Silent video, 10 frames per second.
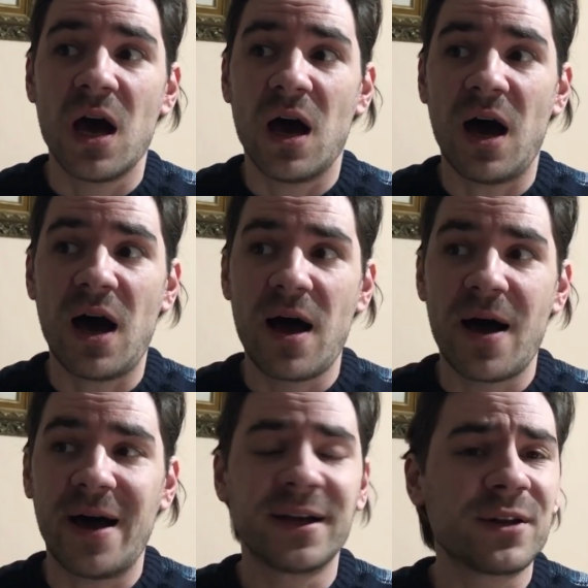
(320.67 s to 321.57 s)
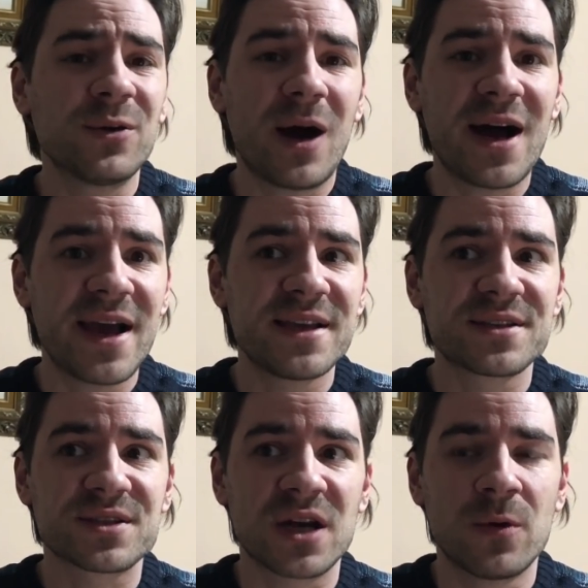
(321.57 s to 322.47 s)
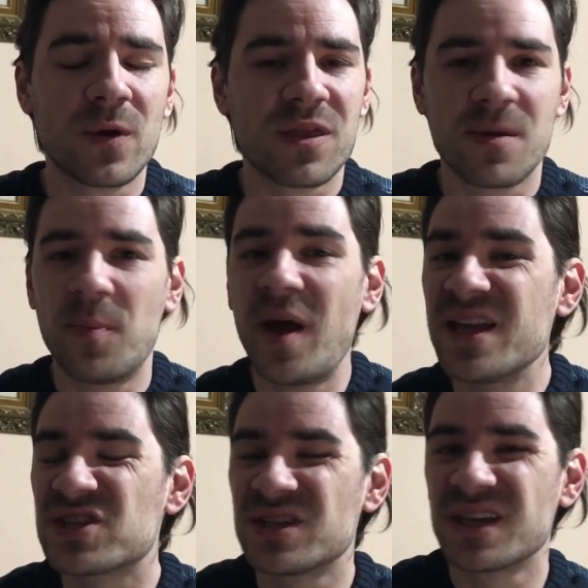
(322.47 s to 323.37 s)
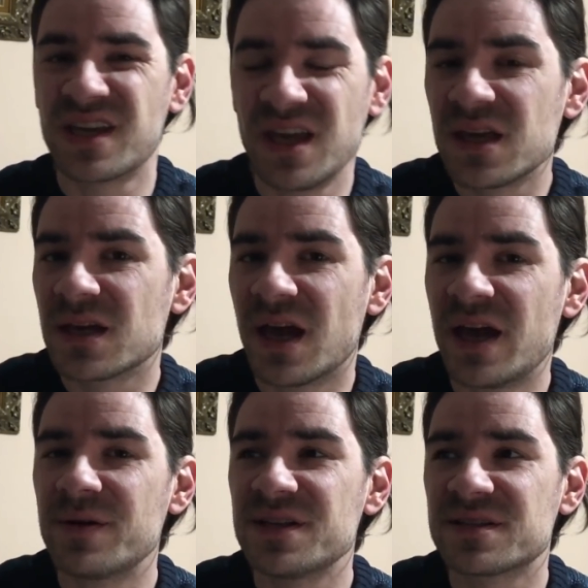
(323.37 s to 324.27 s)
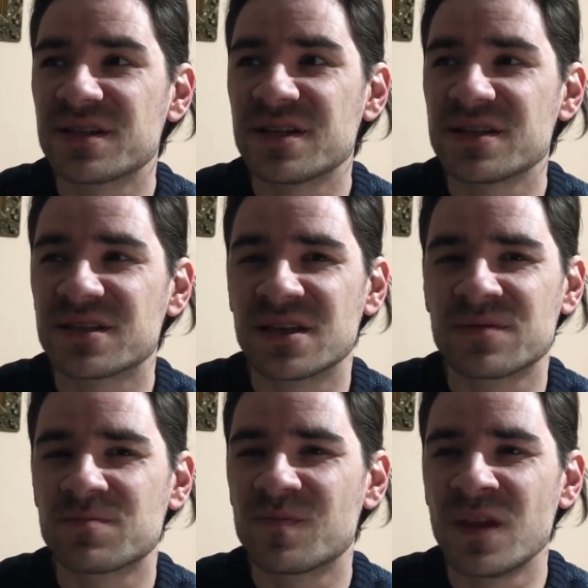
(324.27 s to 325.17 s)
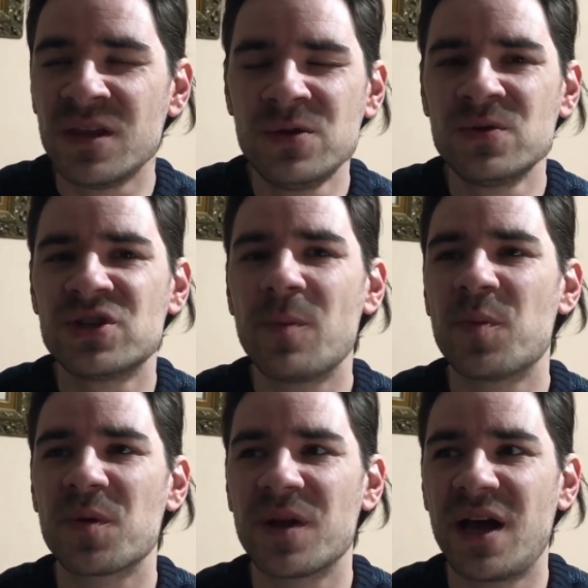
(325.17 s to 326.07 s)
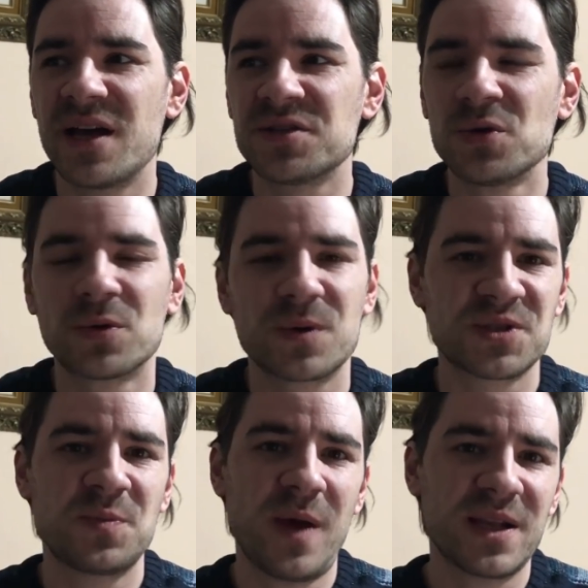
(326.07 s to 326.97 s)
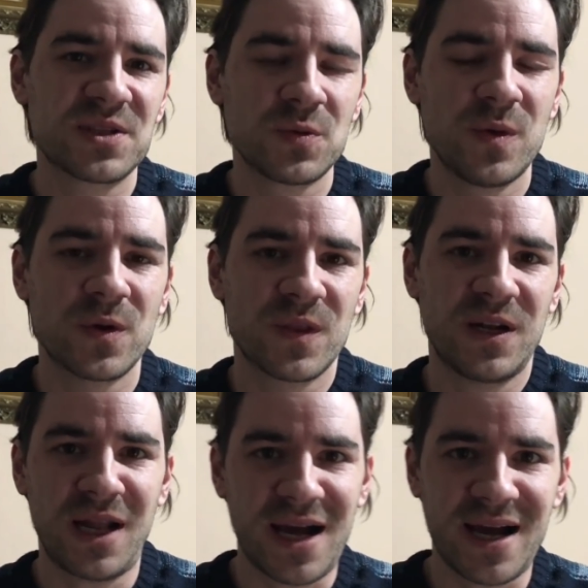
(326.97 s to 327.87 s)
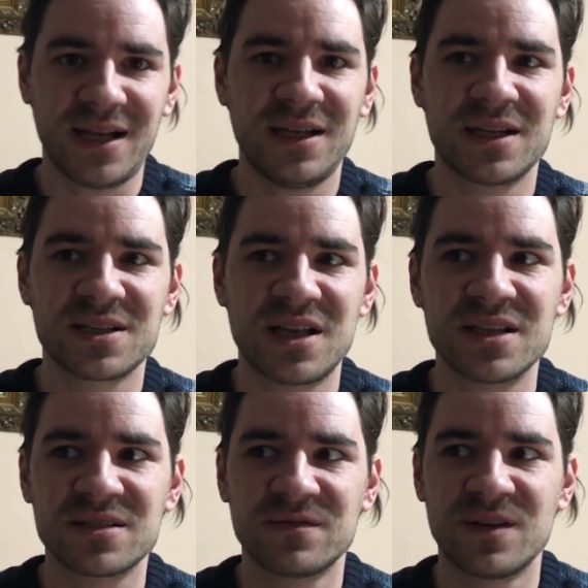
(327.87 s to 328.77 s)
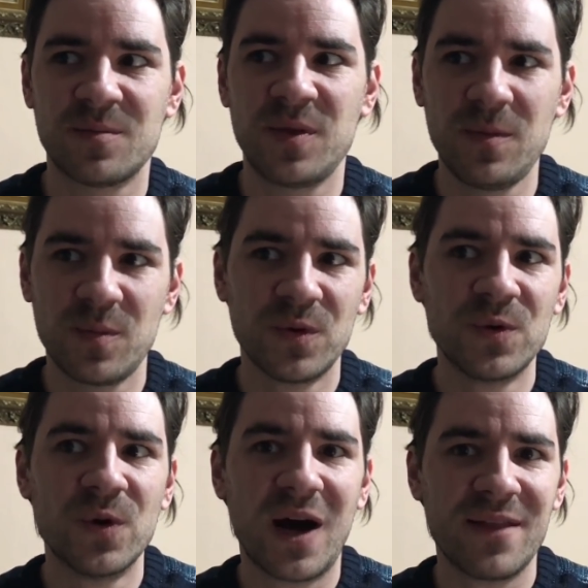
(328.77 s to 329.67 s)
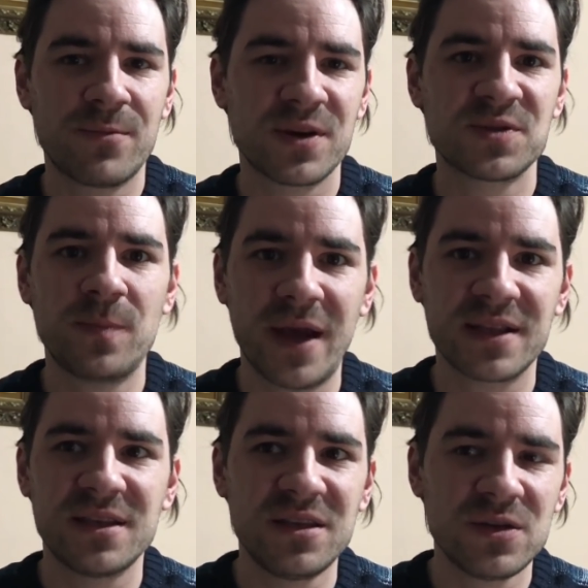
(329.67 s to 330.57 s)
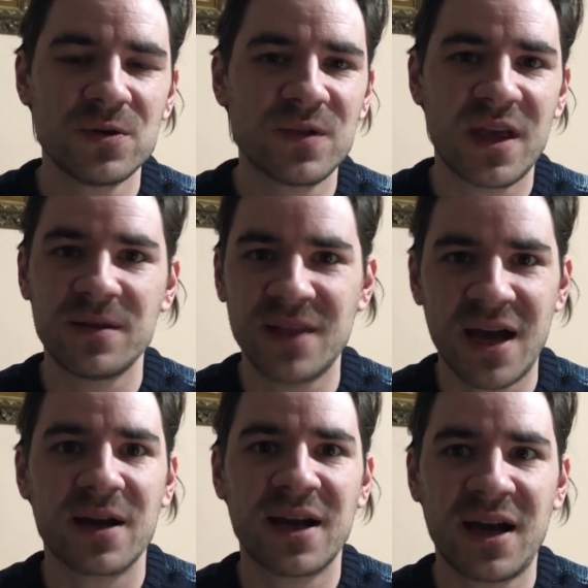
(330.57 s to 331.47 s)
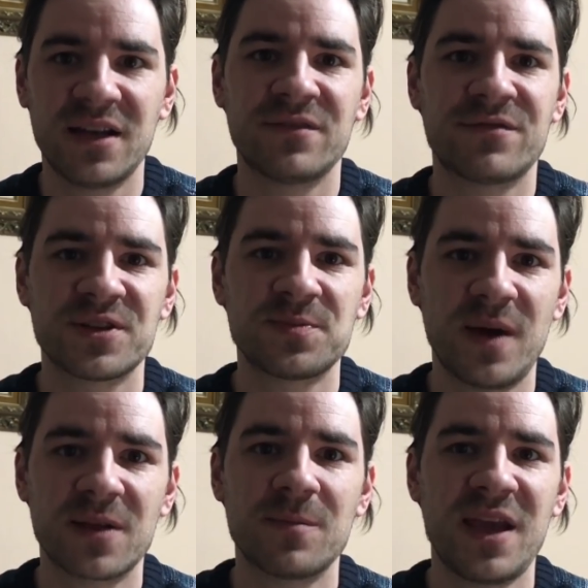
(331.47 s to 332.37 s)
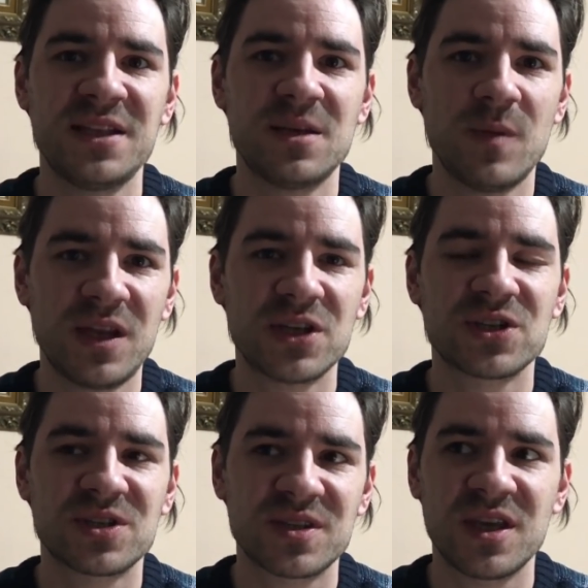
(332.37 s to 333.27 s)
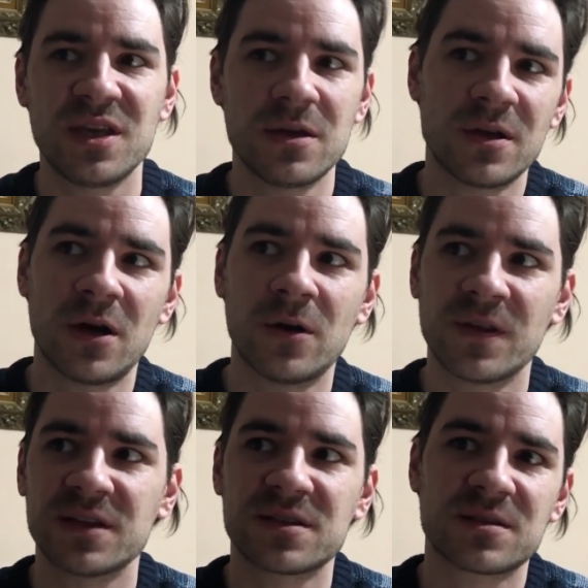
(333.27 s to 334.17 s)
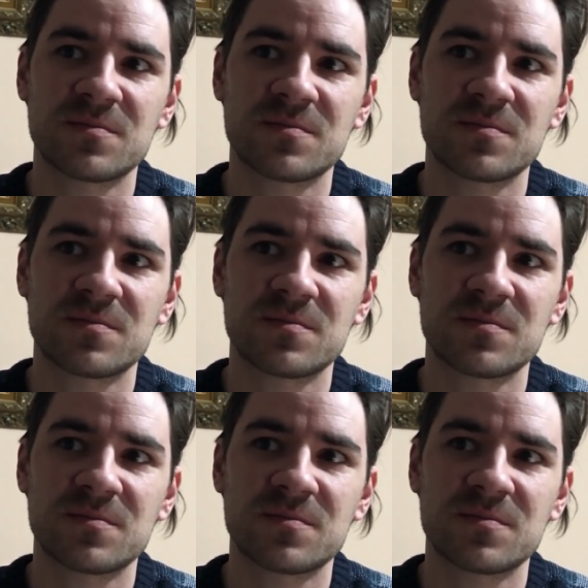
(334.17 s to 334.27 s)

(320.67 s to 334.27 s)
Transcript: Uh, otherwise, uh, with the page and the king, Aries says, uh, you jeopardize your respect to be on the line in the sense of the people who have respect in you, they, that kind of respect may diminish seeing, you know, that